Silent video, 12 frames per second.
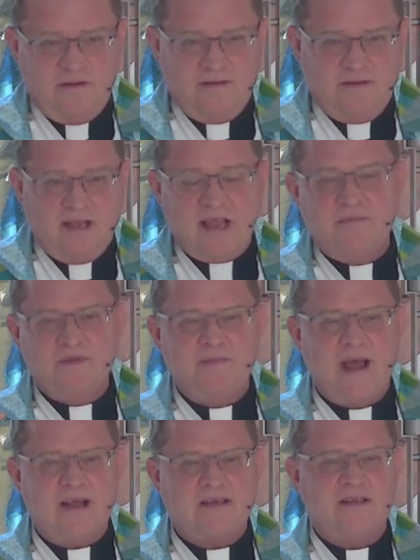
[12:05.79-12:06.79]
And comes
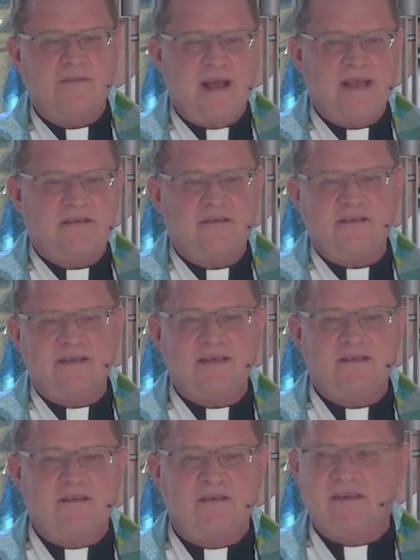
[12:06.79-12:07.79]
back to the master and says,
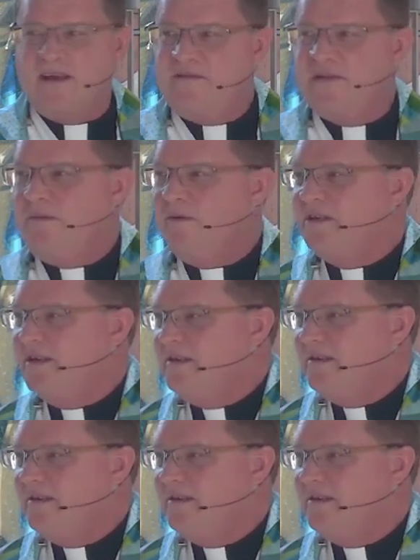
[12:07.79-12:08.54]
Look, I've doubled it.